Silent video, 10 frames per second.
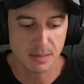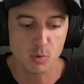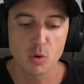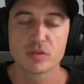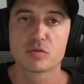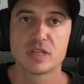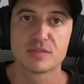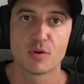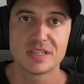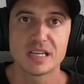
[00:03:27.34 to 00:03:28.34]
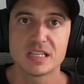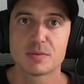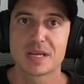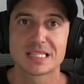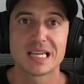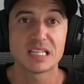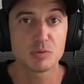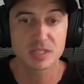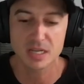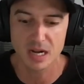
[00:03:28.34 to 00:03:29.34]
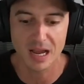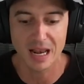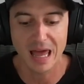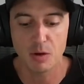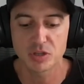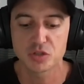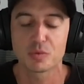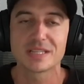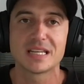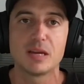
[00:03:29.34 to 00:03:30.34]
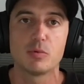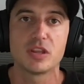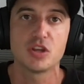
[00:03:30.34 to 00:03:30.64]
I'm going through these voicings, because that's what's going to allow it to resonate with